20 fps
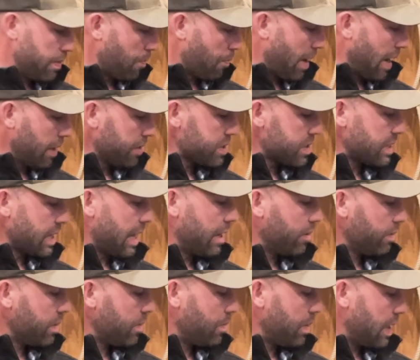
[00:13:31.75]
the mouth
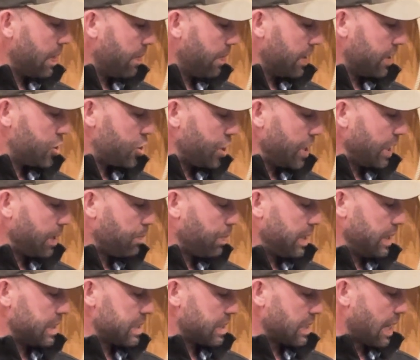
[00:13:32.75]
style of the bit, the cheek
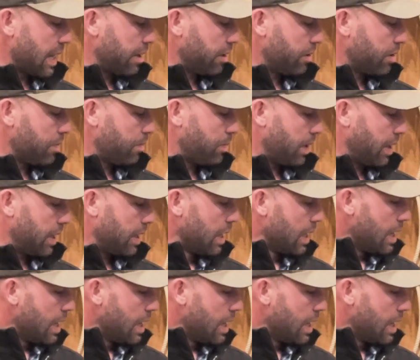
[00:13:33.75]
piece style of the bit,